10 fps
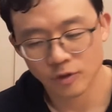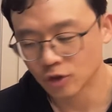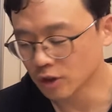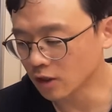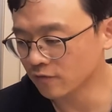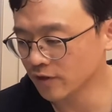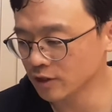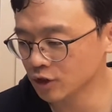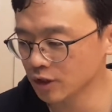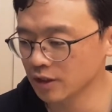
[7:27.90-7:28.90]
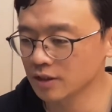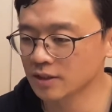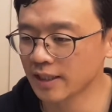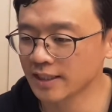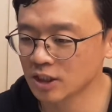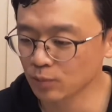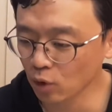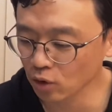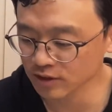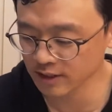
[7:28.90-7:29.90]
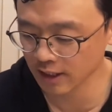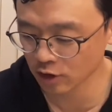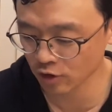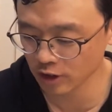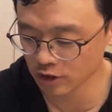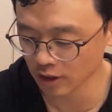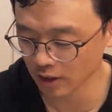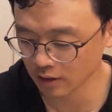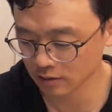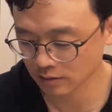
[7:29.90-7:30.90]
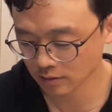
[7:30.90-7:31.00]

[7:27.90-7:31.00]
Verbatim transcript: Shellfish is a small sea creature